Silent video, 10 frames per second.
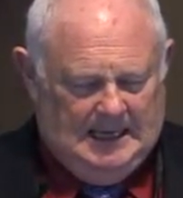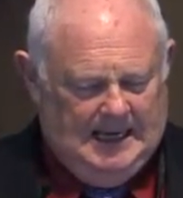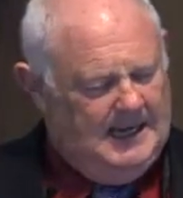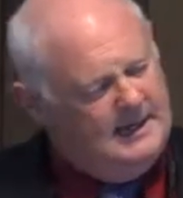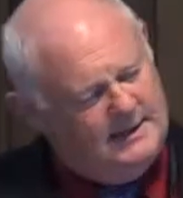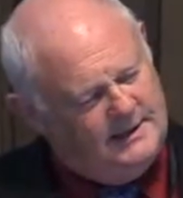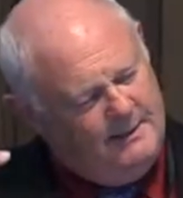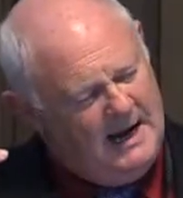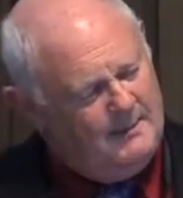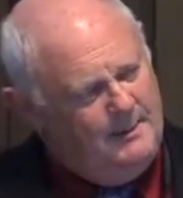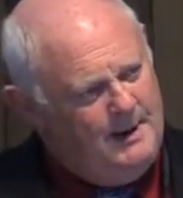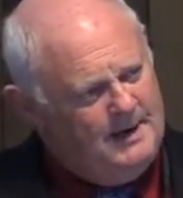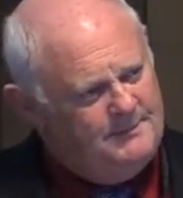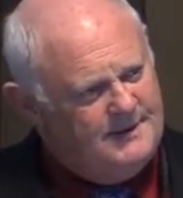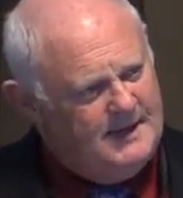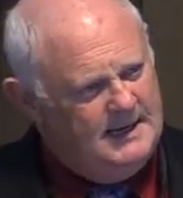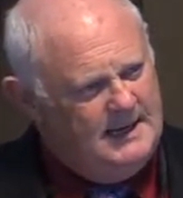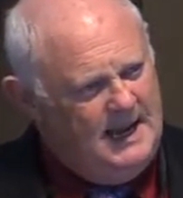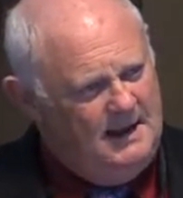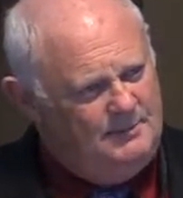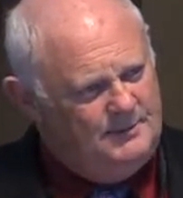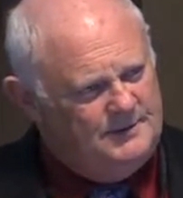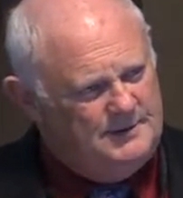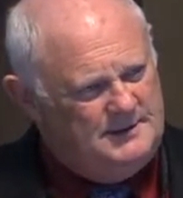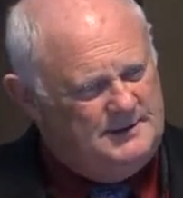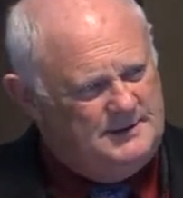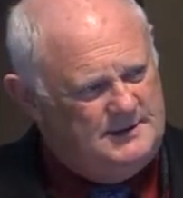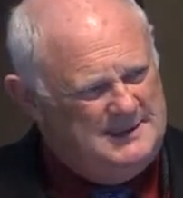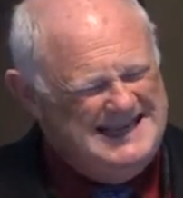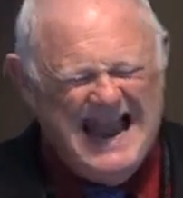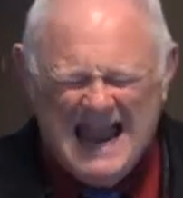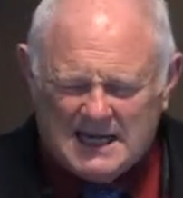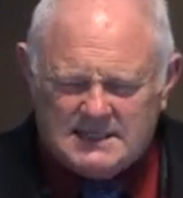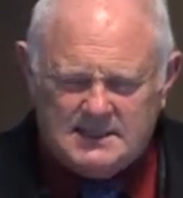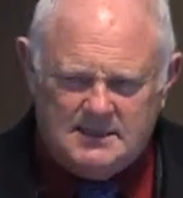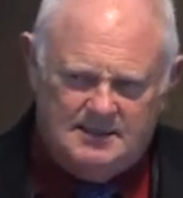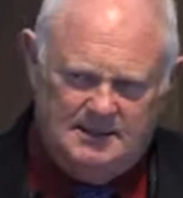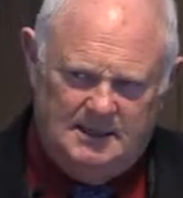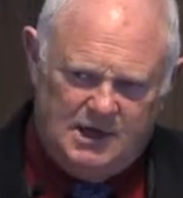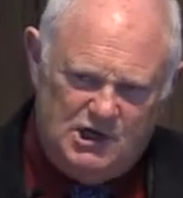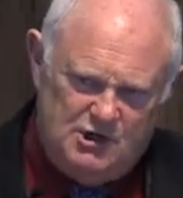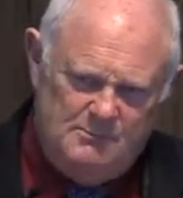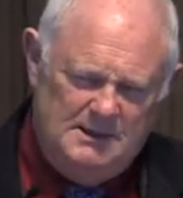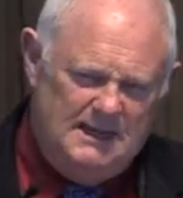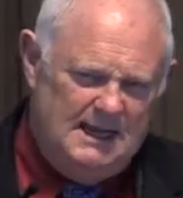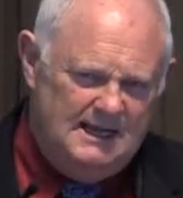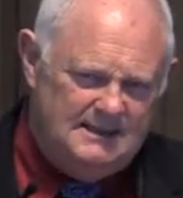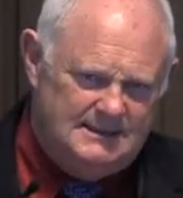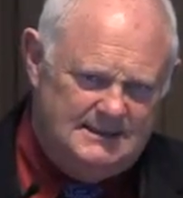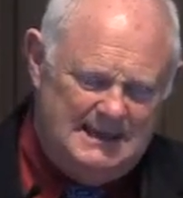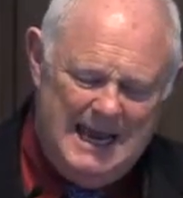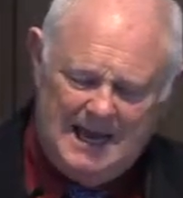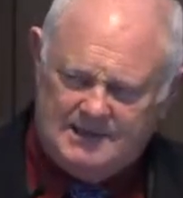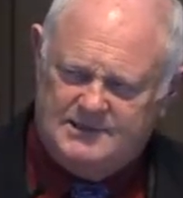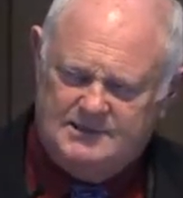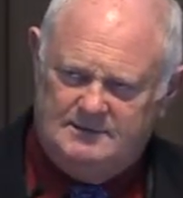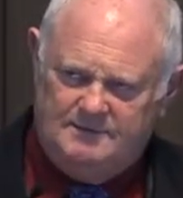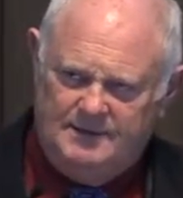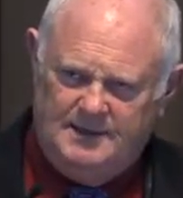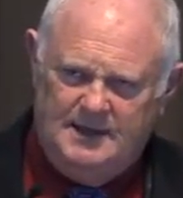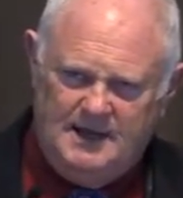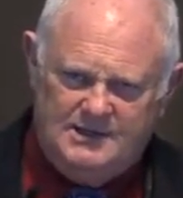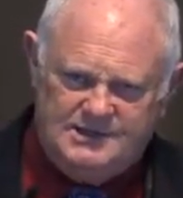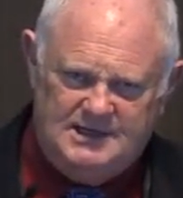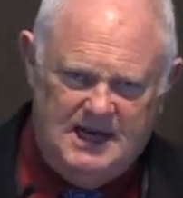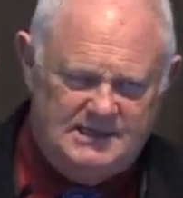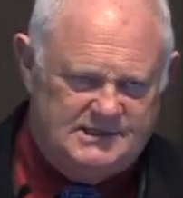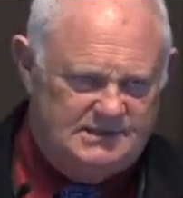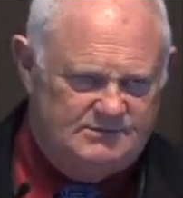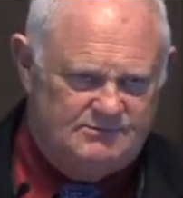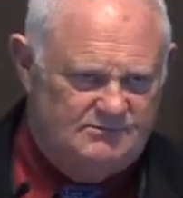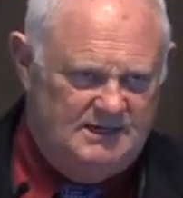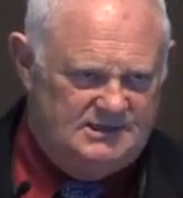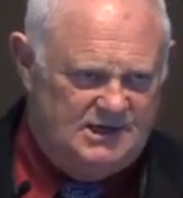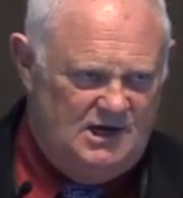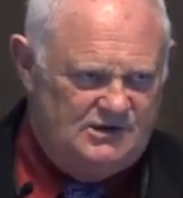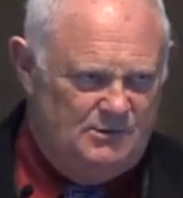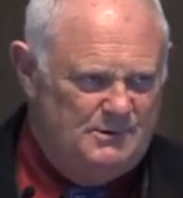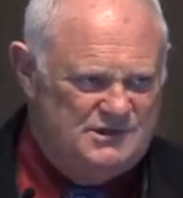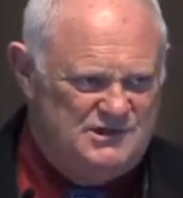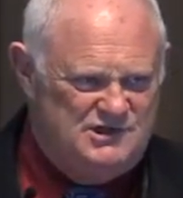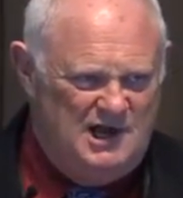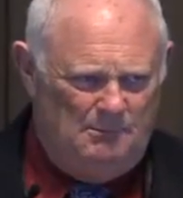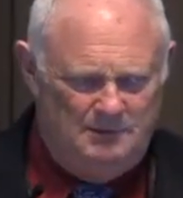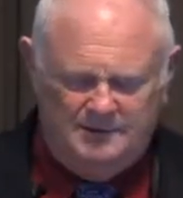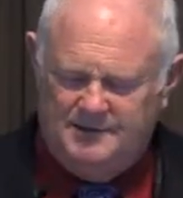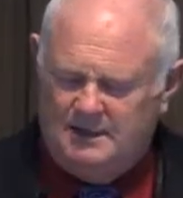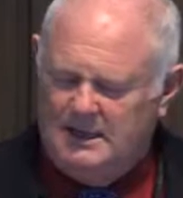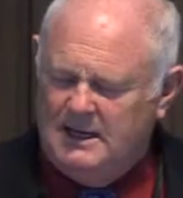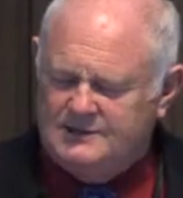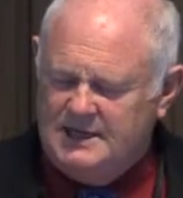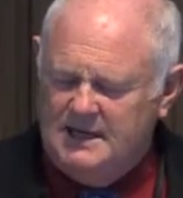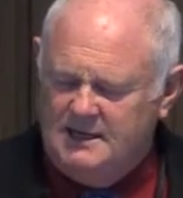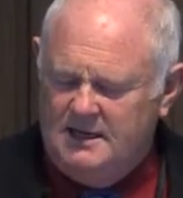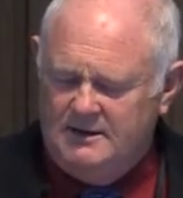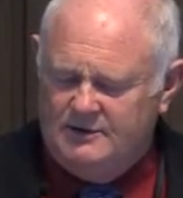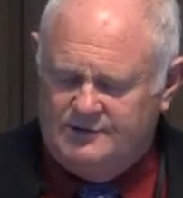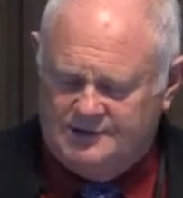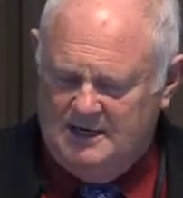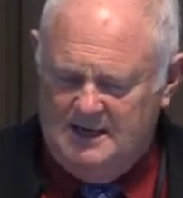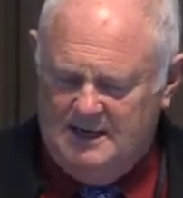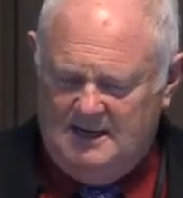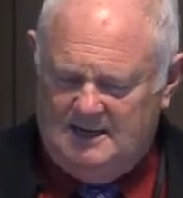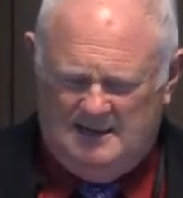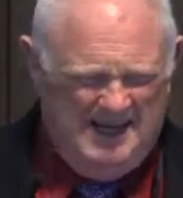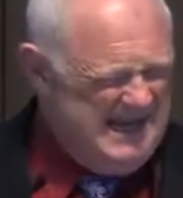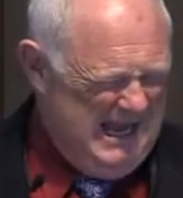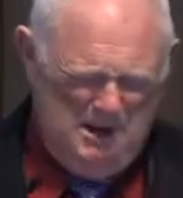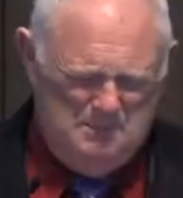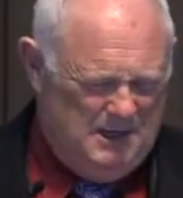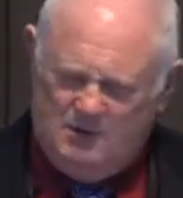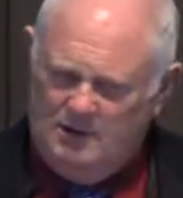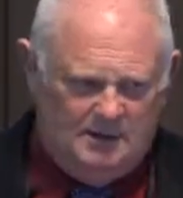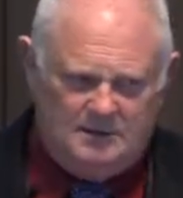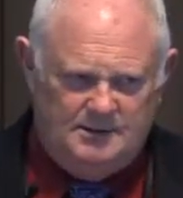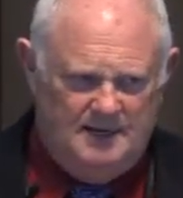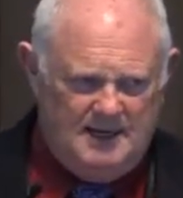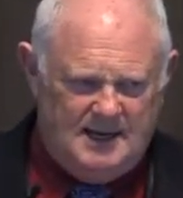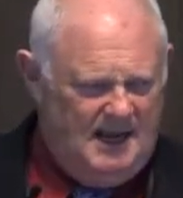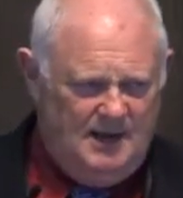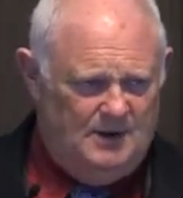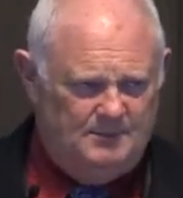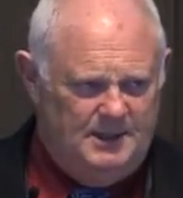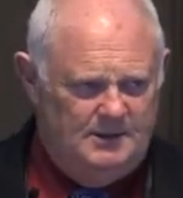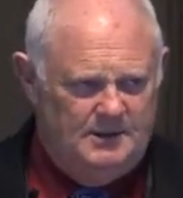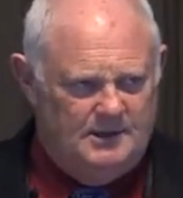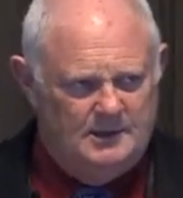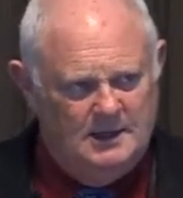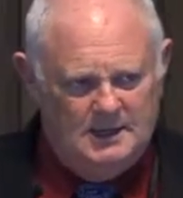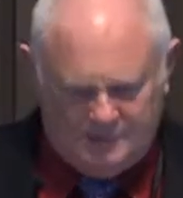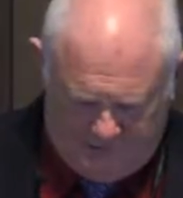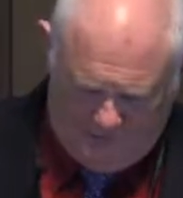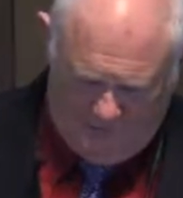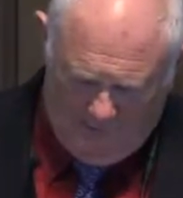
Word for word: And in the back of my mind, I'm thinking, yeah, but the debt, the accumulated debt for the United States is, is, has almost doubled in the last eight years. That can't be good. That cannot be good. Sooner or